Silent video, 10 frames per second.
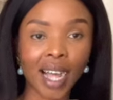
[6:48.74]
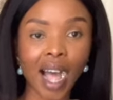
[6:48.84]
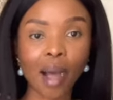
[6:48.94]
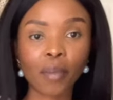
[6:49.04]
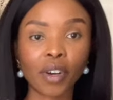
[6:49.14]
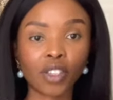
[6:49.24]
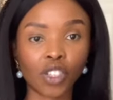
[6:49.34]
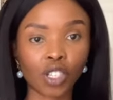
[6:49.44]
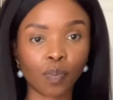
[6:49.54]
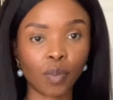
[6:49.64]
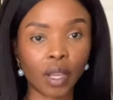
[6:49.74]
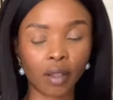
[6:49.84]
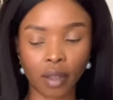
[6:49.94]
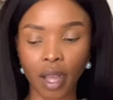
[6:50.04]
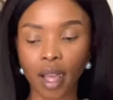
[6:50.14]
I'm going to just
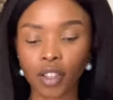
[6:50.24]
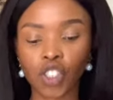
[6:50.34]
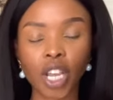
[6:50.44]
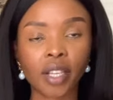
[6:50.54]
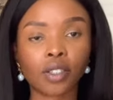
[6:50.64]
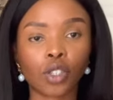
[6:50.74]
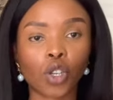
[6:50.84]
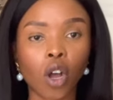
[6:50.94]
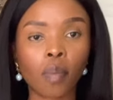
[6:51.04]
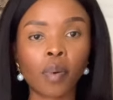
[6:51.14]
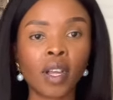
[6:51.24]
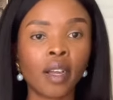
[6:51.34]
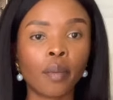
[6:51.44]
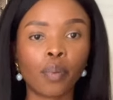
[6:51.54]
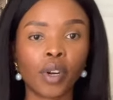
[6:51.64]
change the top,
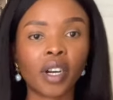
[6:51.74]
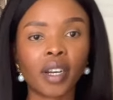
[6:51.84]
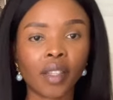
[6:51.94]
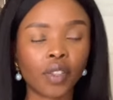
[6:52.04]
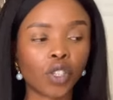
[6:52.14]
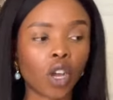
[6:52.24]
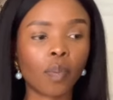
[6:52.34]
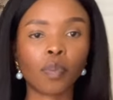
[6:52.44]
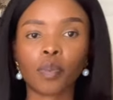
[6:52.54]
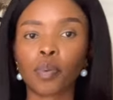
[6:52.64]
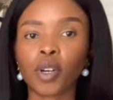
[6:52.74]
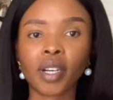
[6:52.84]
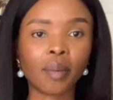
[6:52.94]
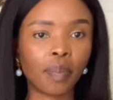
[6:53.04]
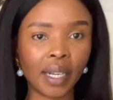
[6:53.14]
put on another top, put
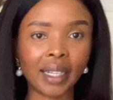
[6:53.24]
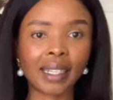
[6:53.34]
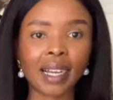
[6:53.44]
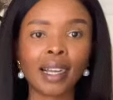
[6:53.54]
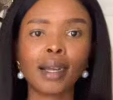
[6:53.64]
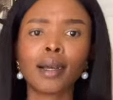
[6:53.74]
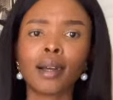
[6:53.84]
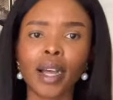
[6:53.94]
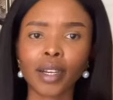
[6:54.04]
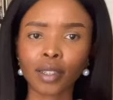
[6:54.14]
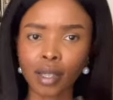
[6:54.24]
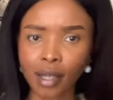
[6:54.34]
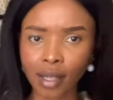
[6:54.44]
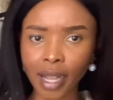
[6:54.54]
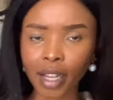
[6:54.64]
on a blazer. And this
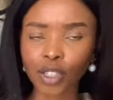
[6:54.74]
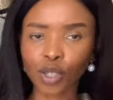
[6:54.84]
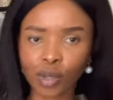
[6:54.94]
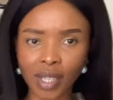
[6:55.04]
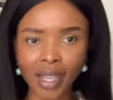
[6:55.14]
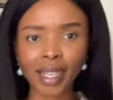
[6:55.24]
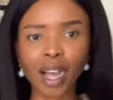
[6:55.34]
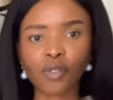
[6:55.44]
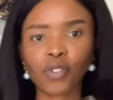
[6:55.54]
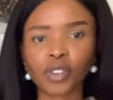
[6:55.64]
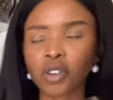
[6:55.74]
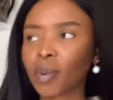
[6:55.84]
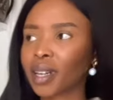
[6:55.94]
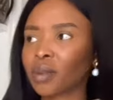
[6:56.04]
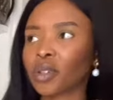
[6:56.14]
is like Tuesday's outfit.
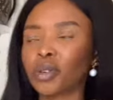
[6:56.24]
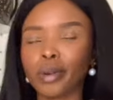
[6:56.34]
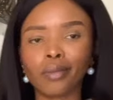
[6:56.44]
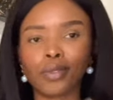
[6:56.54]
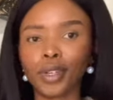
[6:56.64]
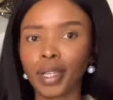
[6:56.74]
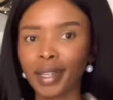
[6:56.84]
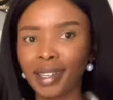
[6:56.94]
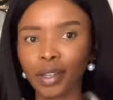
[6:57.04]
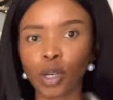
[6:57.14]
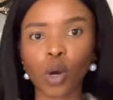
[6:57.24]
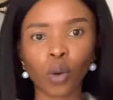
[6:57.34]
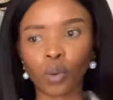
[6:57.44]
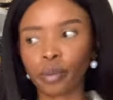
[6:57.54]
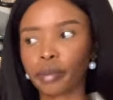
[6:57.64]
Nobody would really
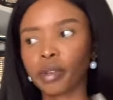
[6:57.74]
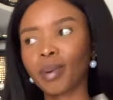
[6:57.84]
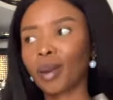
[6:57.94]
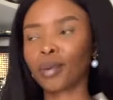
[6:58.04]
know. Nobody